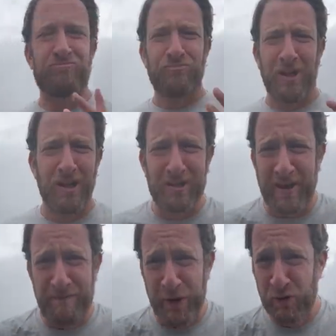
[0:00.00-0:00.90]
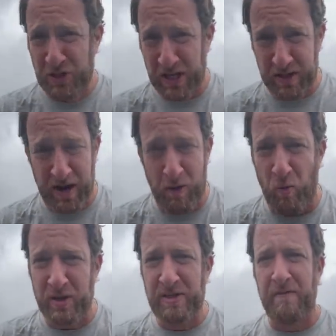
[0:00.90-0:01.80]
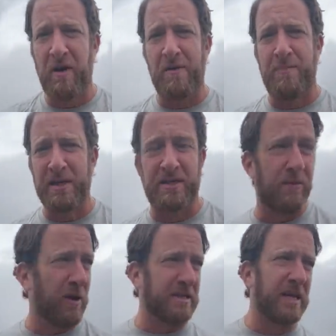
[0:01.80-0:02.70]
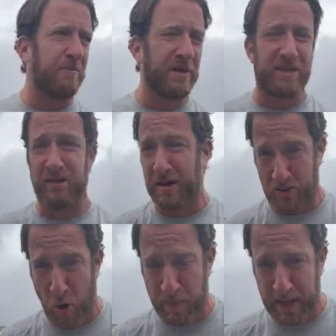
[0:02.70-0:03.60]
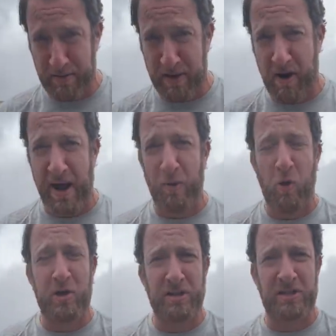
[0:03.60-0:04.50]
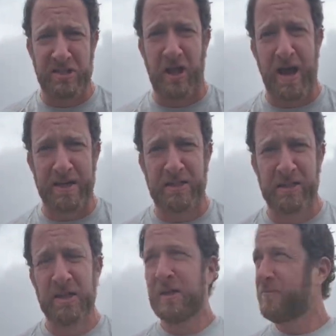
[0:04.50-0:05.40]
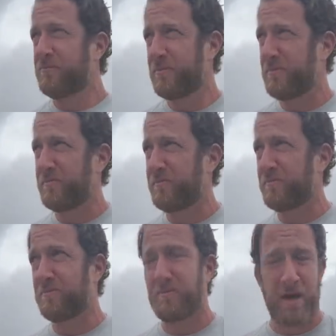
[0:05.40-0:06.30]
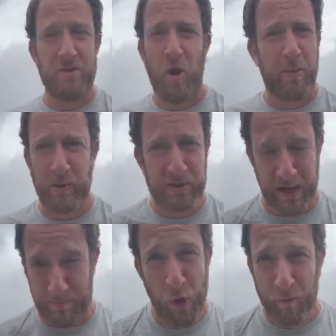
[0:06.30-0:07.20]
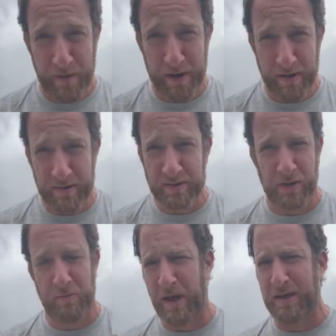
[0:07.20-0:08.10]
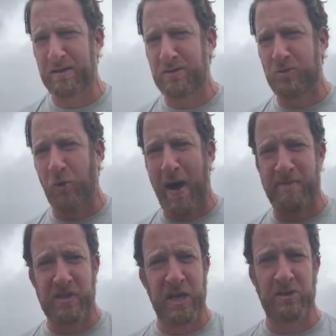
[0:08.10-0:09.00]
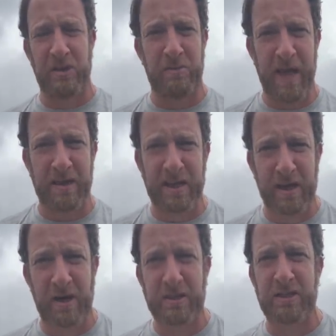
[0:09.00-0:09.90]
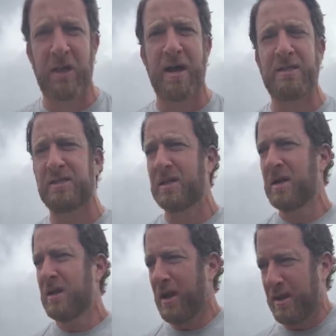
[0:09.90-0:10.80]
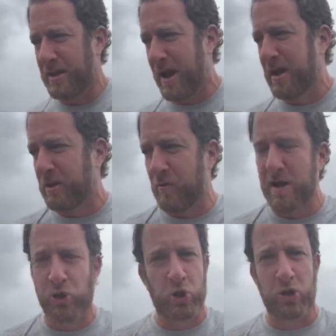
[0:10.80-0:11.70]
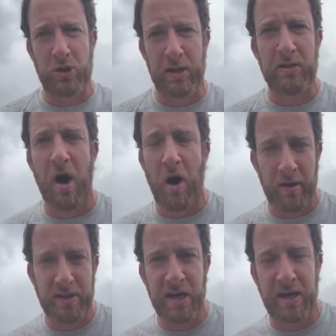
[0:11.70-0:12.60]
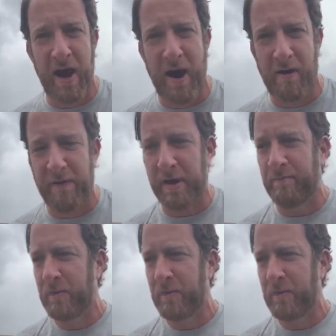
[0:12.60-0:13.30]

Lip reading: A little confusing in there. It wasn't very busy. When I say busy, like nobody in there. I ordered a slice and nobody was like moving. So I'm like, do I have to tell somebody else I got a slice? And the guy at the register is like, no, they take care of it.